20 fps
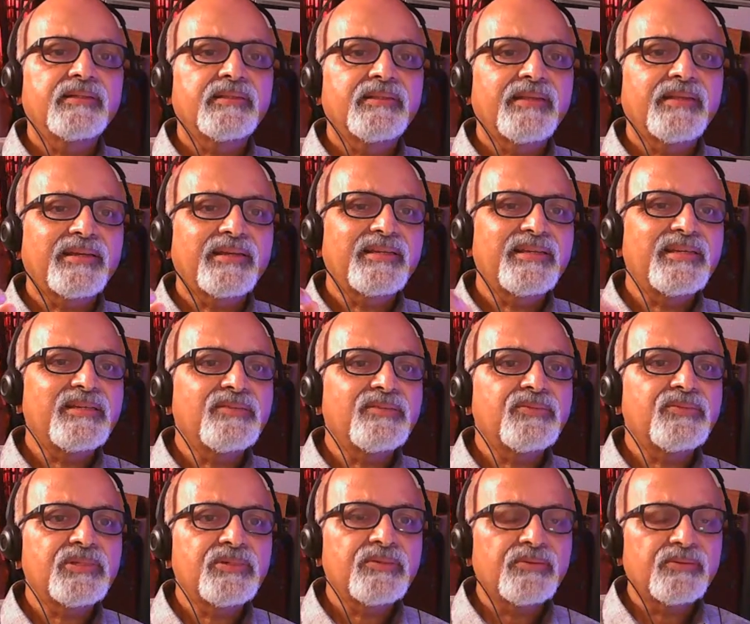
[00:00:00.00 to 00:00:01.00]
That
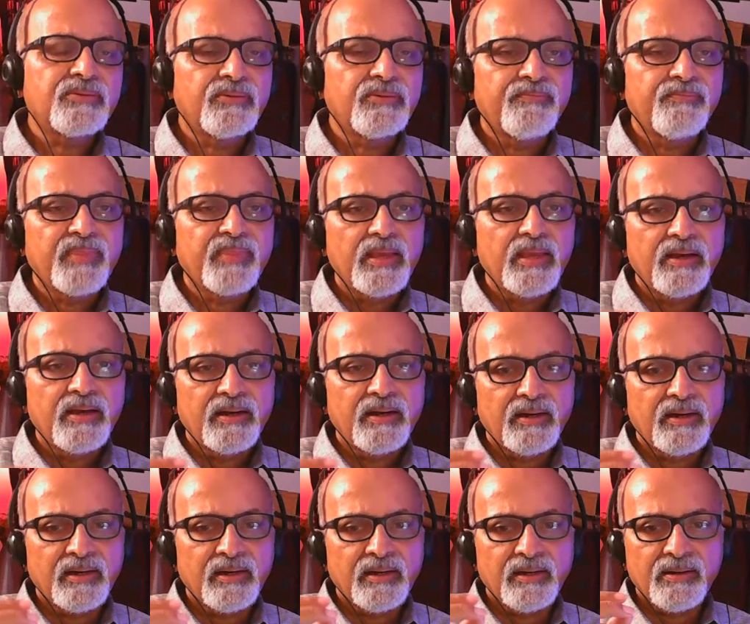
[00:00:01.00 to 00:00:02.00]
gives you
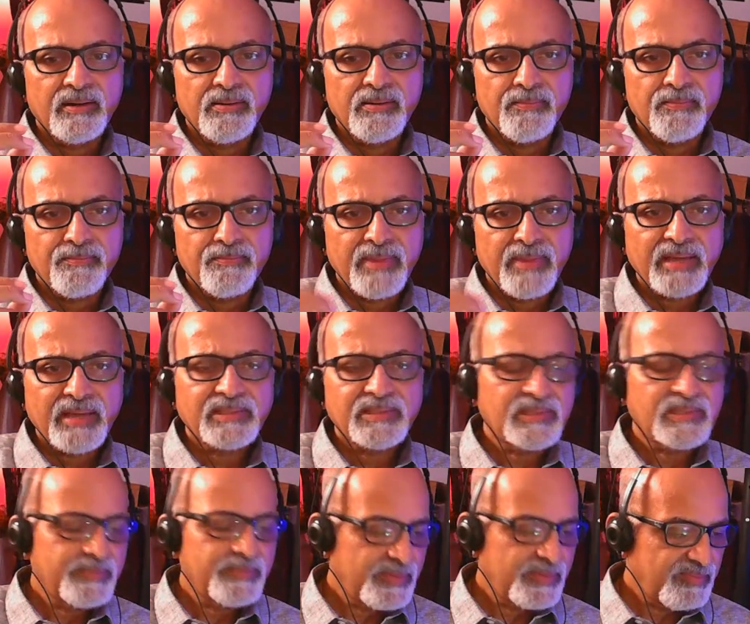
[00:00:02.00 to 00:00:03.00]

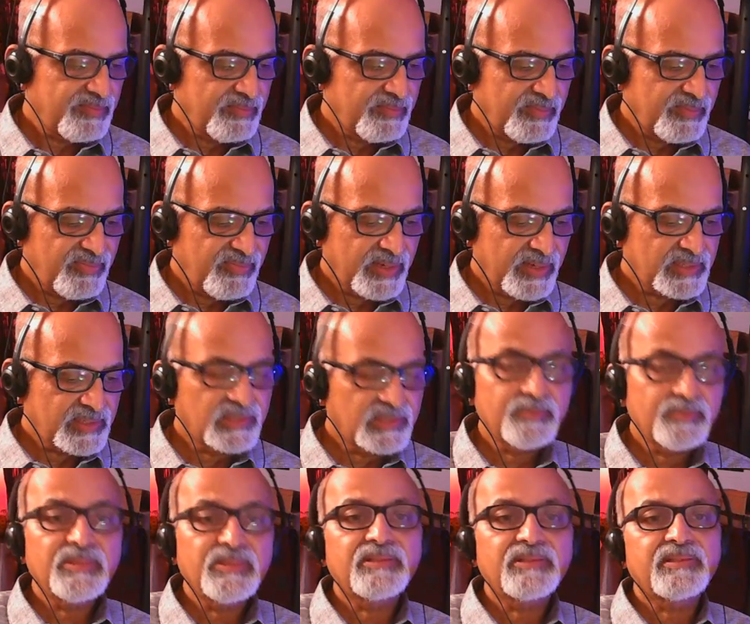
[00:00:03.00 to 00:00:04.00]
maximum
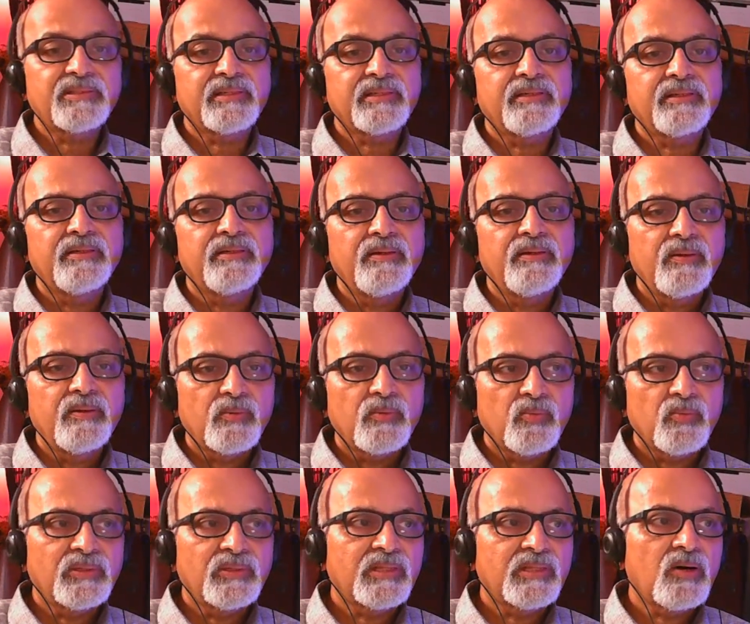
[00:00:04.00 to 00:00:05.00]
flexibility
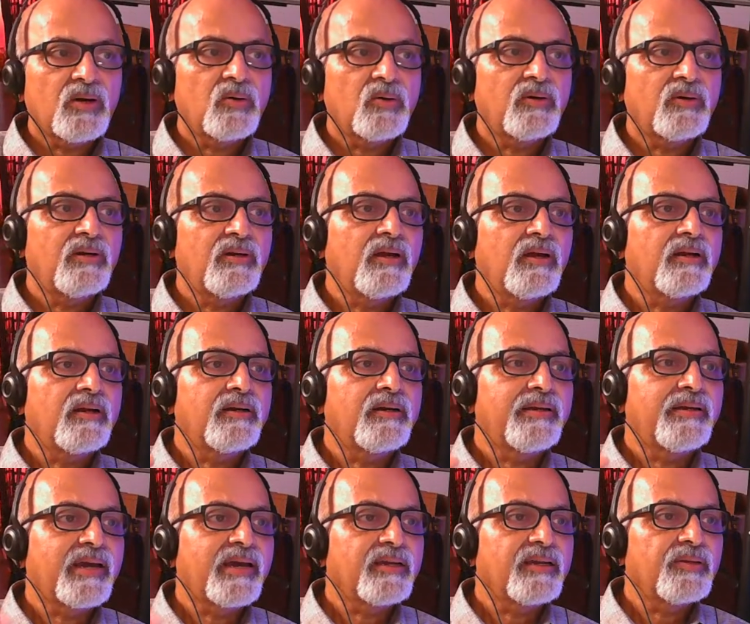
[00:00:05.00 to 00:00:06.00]
without
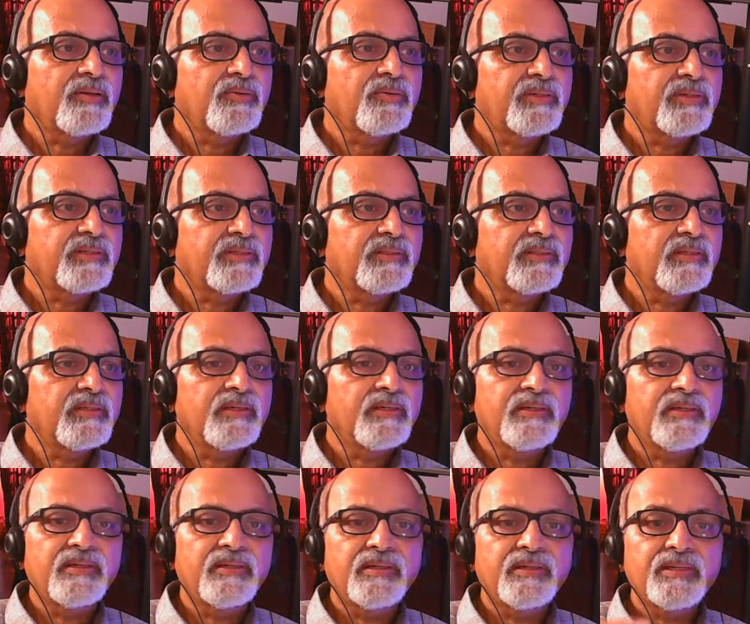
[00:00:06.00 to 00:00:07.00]
diluting
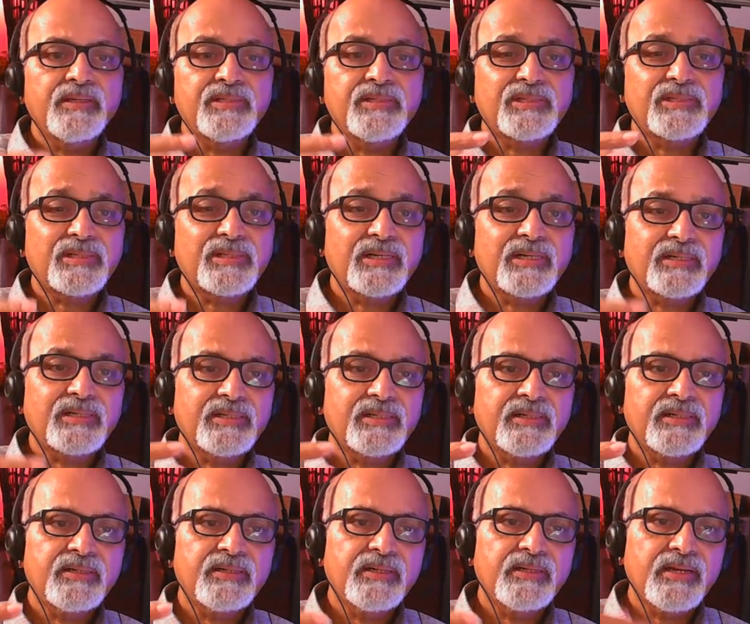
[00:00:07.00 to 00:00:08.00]
the
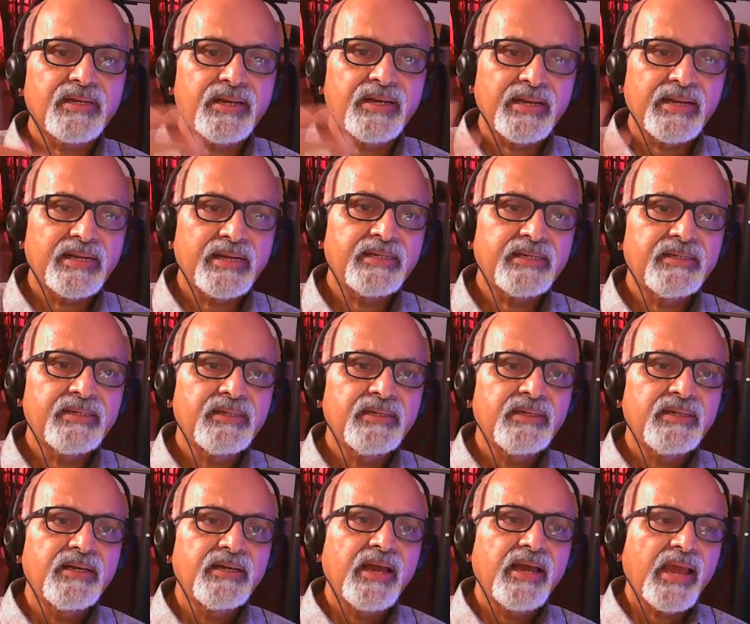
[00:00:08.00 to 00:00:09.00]
instructor led
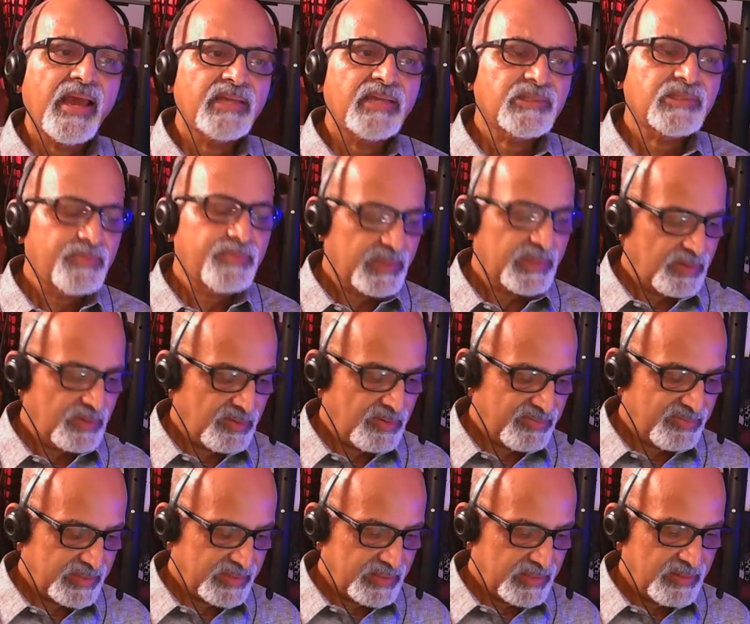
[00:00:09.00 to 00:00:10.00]
aspect
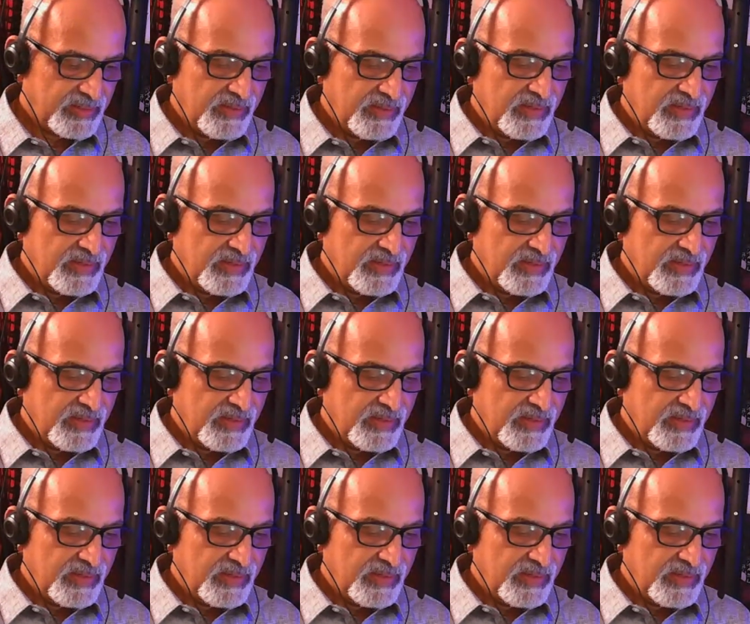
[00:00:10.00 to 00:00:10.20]
of it.